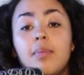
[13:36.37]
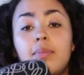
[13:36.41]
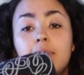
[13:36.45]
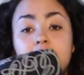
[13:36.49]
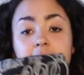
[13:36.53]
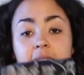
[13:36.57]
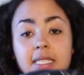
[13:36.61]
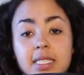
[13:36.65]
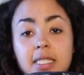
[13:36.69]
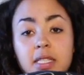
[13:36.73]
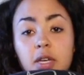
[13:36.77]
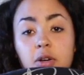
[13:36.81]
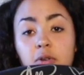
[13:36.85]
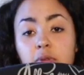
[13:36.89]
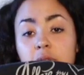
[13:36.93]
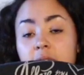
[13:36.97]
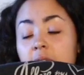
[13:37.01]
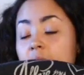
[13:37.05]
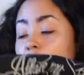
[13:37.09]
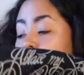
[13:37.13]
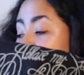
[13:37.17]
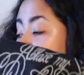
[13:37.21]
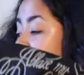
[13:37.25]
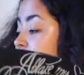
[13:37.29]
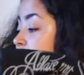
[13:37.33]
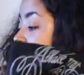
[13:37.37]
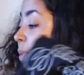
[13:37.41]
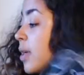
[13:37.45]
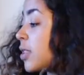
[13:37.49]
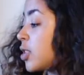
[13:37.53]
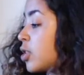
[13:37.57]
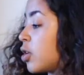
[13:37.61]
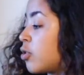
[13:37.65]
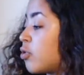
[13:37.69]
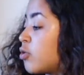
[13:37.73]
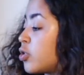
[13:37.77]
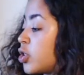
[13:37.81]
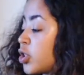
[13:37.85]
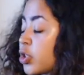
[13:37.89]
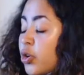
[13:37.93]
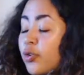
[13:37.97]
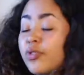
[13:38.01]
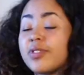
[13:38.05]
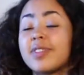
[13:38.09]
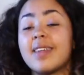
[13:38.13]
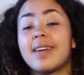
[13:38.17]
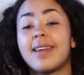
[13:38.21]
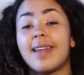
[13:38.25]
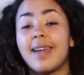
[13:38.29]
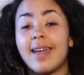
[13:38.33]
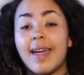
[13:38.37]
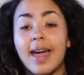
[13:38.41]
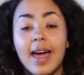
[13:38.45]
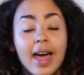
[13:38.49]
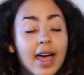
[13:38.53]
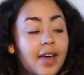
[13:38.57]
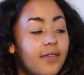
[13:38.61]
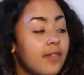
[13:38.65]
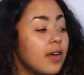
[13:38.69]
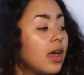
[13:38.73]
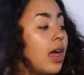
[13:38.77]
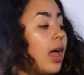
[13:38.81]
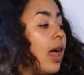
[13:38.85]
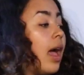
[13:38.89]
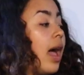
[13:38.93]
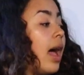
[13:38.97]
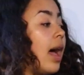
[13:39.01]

This is the only Ablaze My Sorrow shirt that I have,